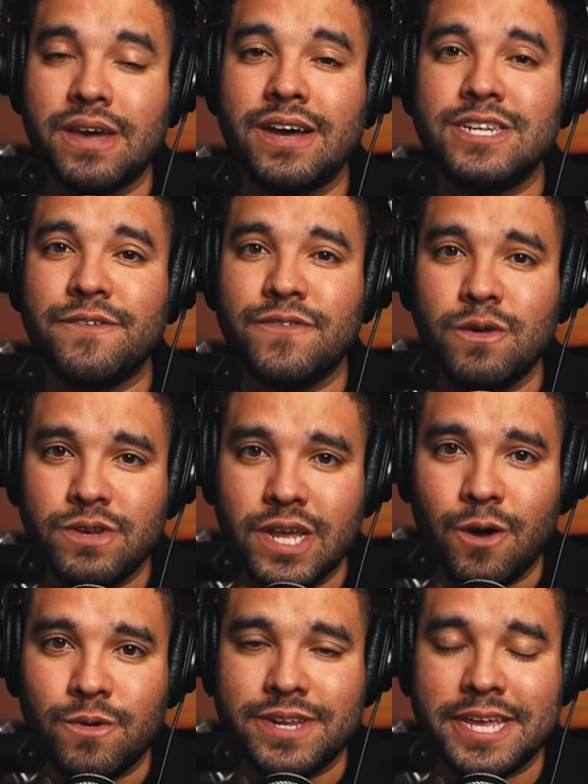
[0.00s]
Because if you
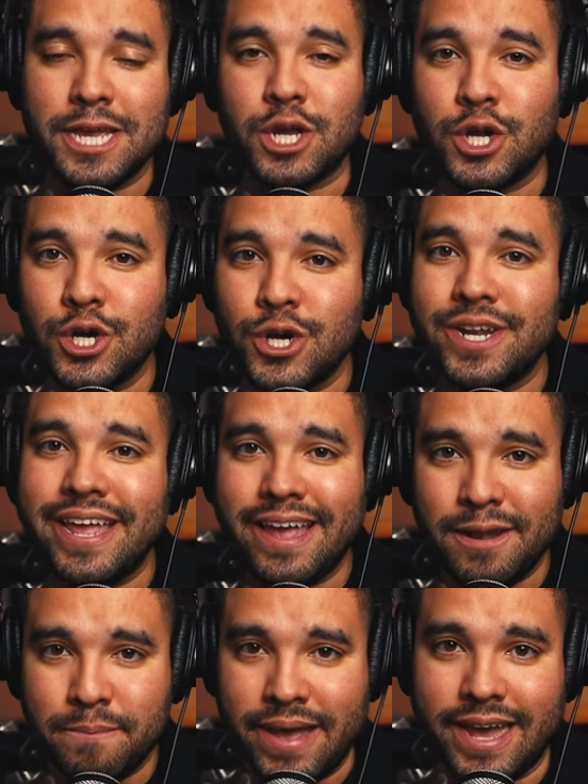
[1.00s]
don't, it could
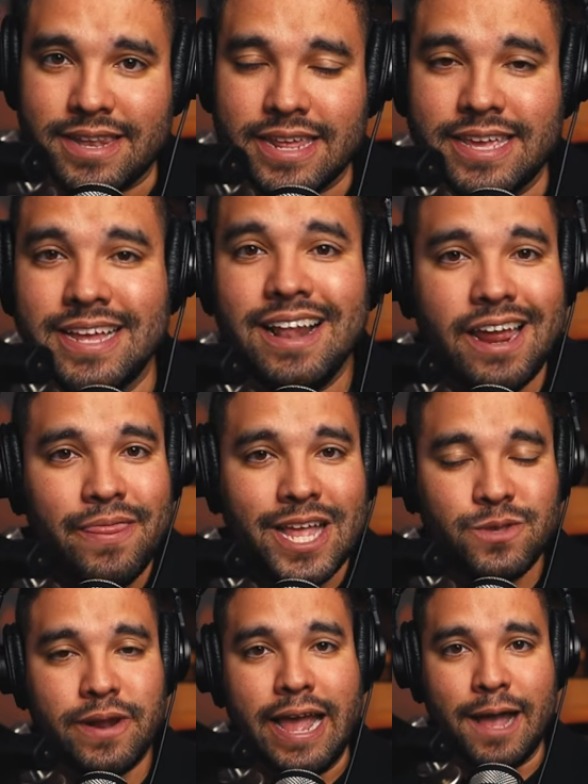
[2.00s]
end badly, and
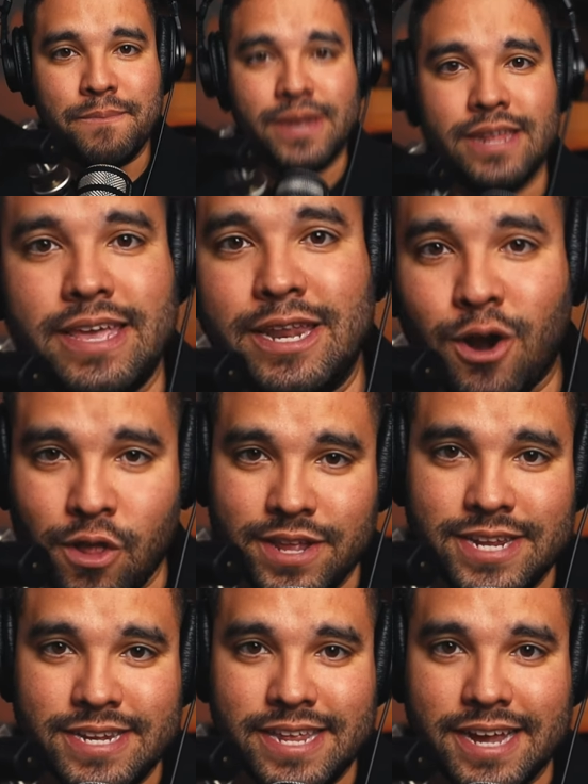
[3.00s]
that's what happened in
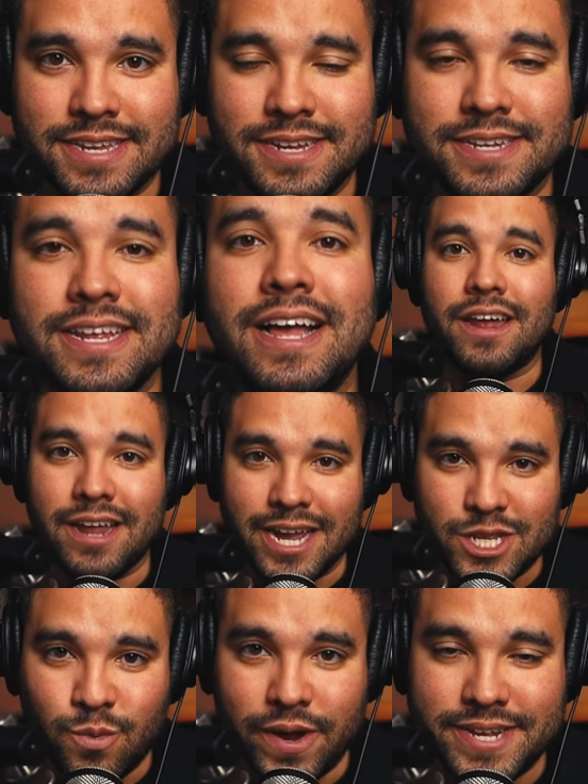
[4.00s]
Arlington, Texas on
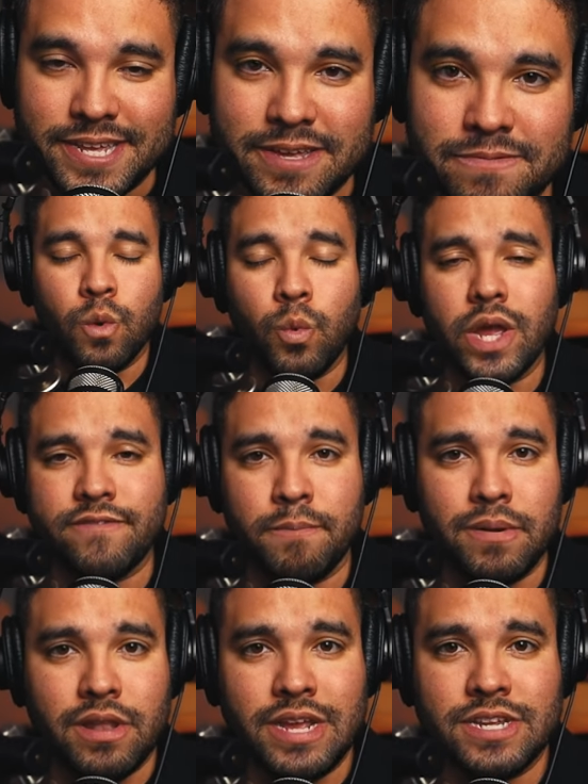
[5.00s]
I twenty. We have a
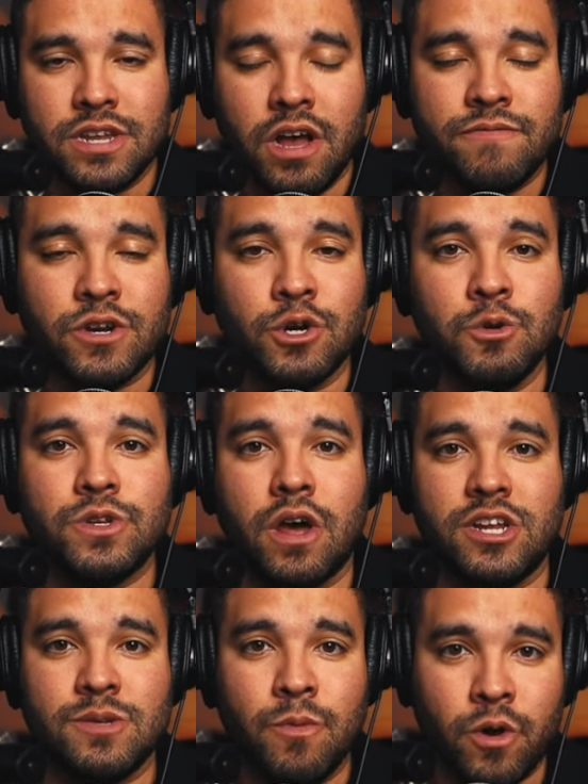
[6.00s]
police officer who's on his